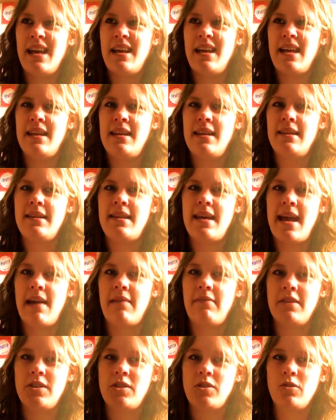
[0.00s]
and they
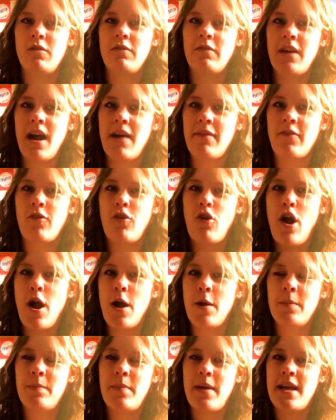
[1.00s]
have to sort of cover
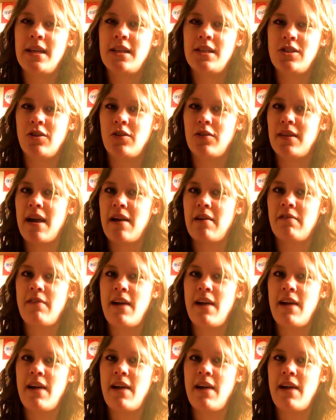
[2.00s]
up based on that